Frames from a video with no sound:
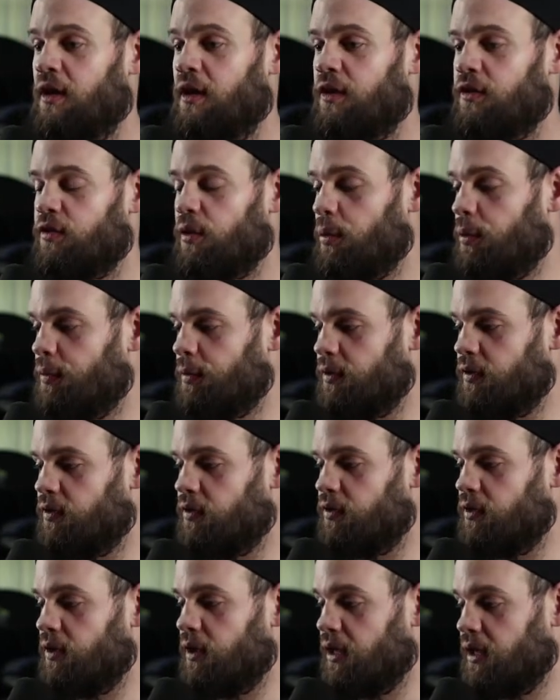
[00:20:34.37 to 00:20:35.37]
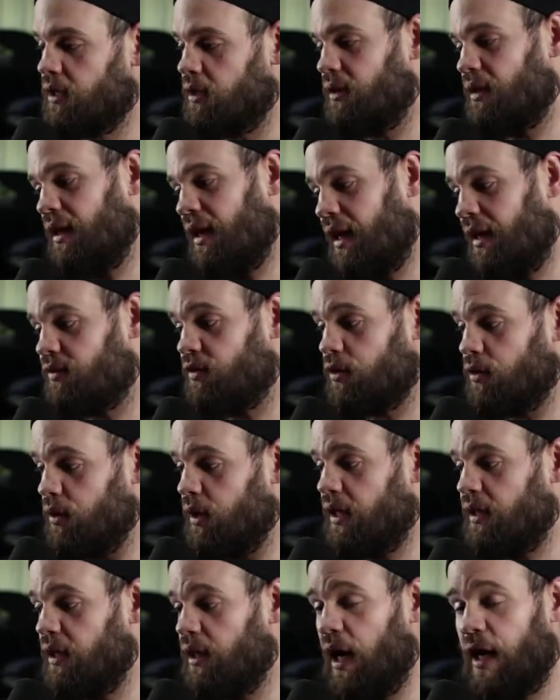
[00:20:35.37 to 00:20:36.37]
So he was like, it's a
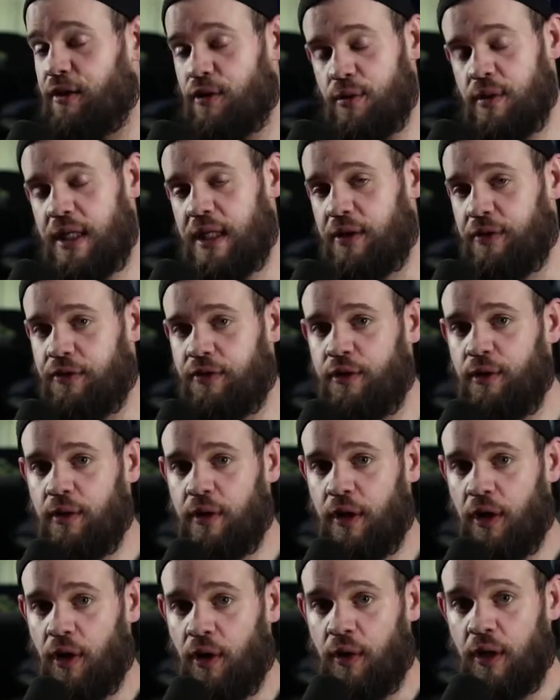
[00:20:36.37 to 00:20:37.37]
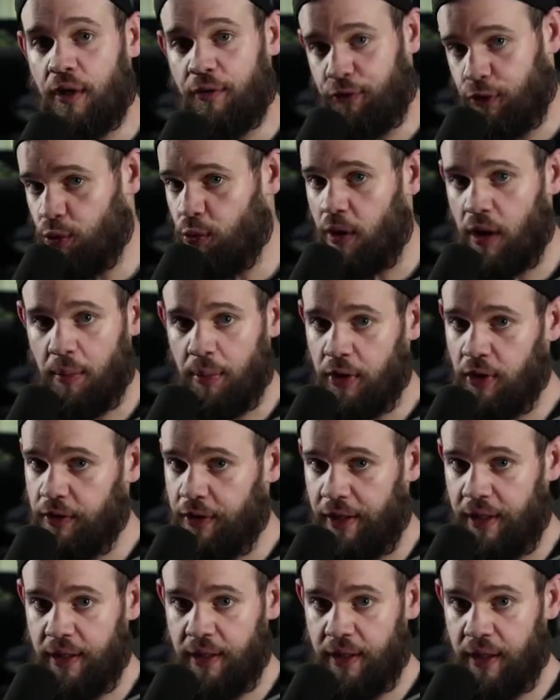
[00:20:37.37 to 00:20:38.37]
good idea. I do need a studio. If you want to
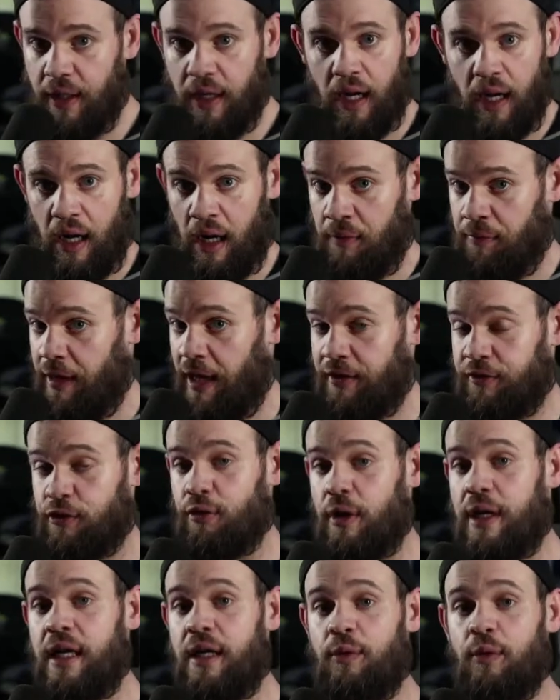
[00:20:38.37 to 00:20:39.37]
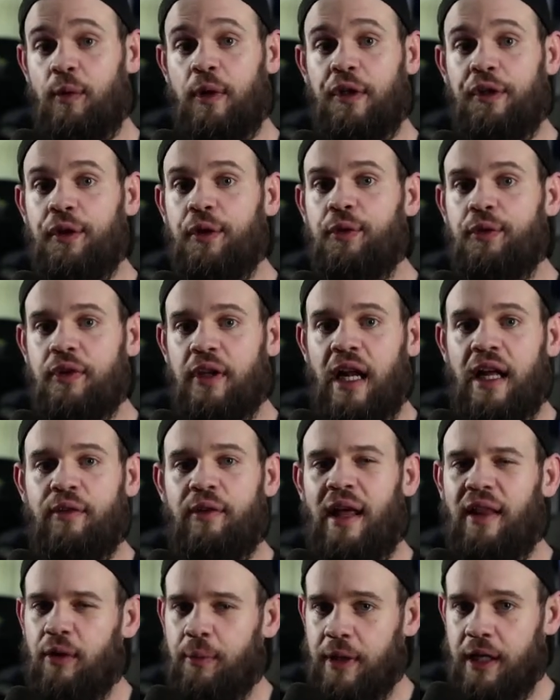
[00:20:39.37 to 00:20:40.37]
build it, that's great. We'll use it.
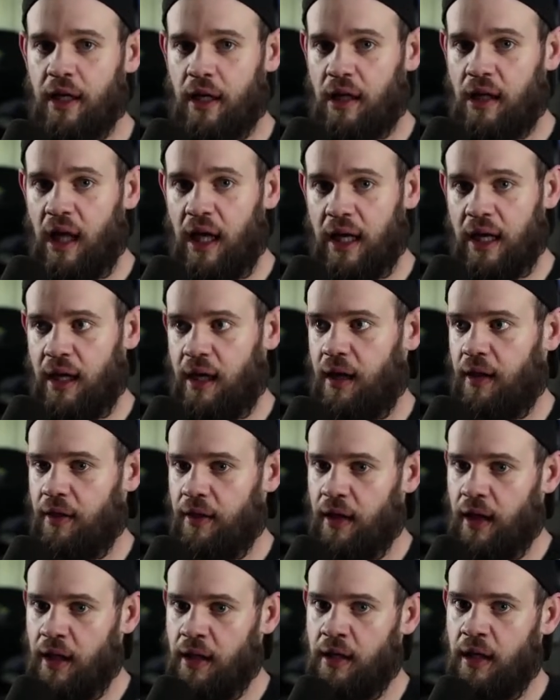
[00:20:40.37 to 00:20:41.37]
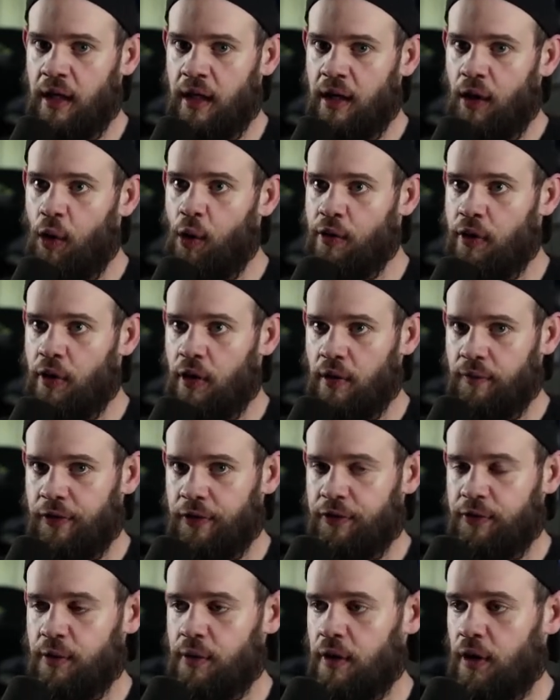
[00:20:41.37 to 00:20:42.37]
I'd rather be a client than an owner of
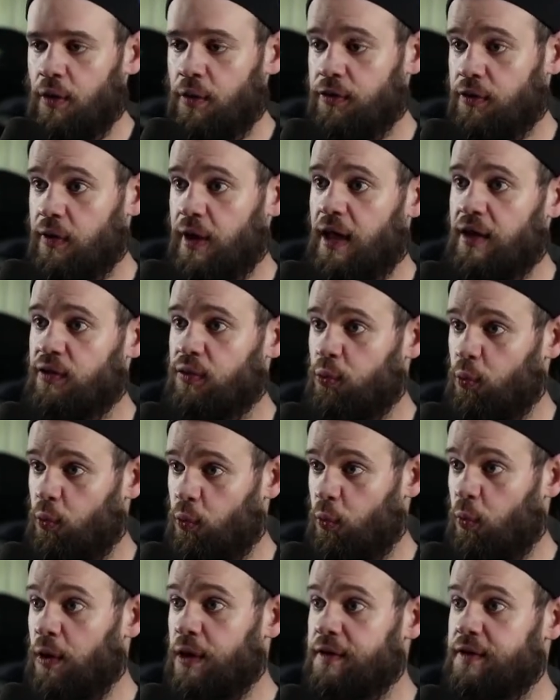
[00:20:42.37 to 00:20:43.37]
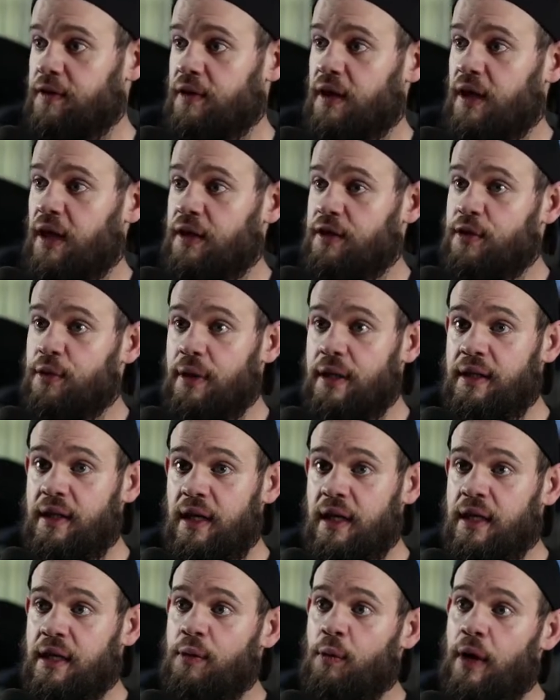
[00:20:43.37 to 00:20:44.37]
the studio. So that's what Tutti
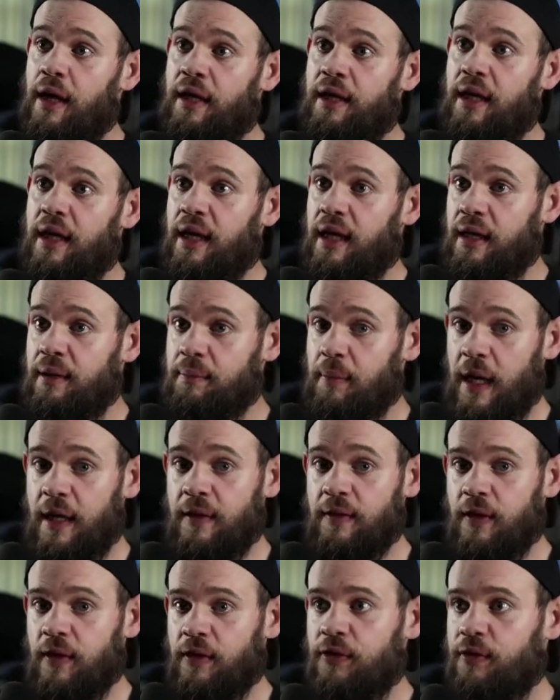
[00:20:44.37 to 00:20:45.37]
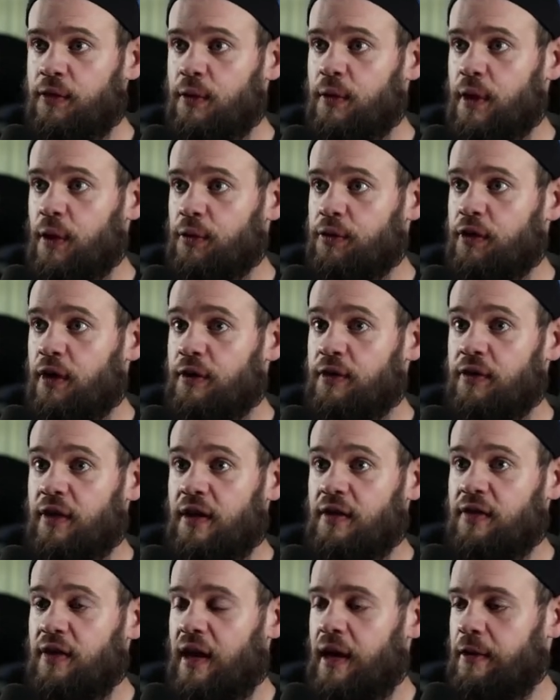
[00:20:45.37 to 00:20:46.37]
did. He went and made this studio,
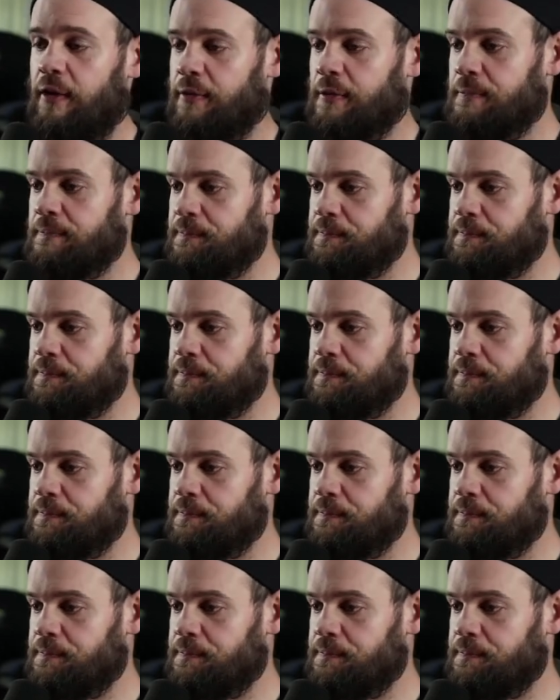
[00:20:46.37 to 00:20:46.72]
Sunset Sound.